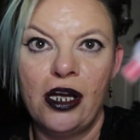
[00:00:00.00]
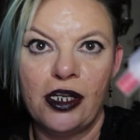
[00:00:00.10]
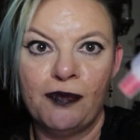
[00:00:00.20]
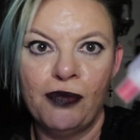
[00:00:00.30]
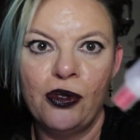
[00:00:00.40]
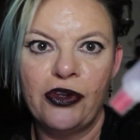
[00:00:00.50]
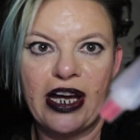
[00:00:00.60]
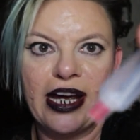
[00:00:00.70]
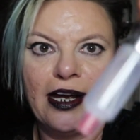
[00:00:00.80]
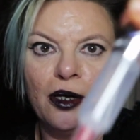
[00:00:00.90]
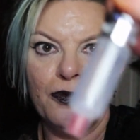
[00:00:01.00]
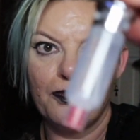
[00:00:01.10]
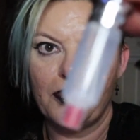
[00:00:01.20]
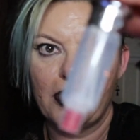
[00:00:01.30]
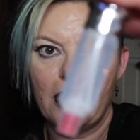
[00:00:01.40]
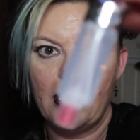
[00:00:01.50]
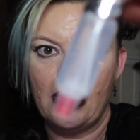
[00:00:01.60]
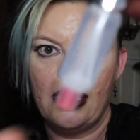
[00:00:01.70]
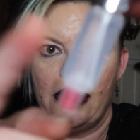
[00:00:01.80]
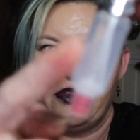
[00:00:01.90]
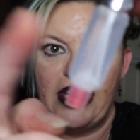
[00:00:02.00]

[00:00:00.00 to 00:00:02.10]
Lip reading: You pull that out, and